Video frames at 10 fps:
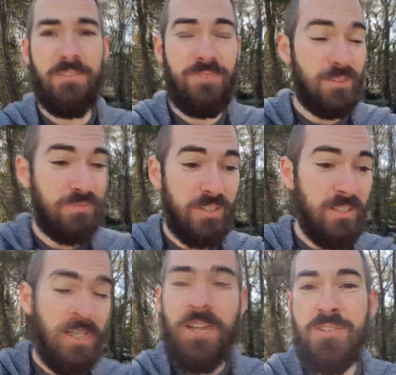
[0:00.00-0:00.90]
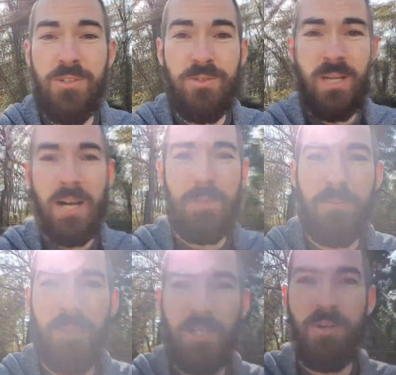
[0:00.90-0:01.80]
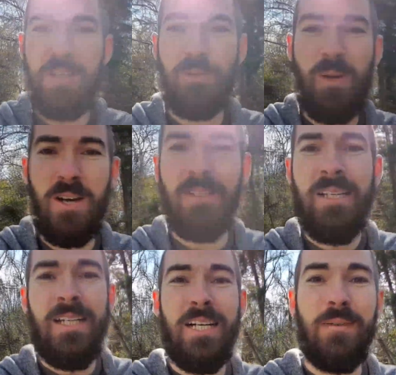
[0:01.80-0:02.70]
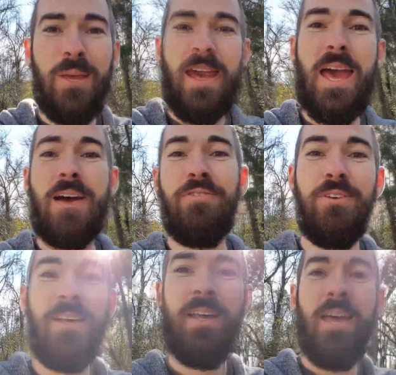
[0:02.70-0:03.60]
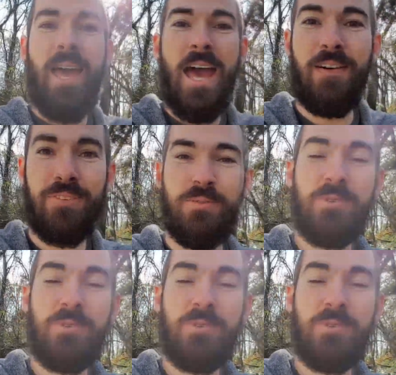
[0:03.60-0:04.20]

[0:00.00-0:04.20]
feel free to comment below as well. Half of the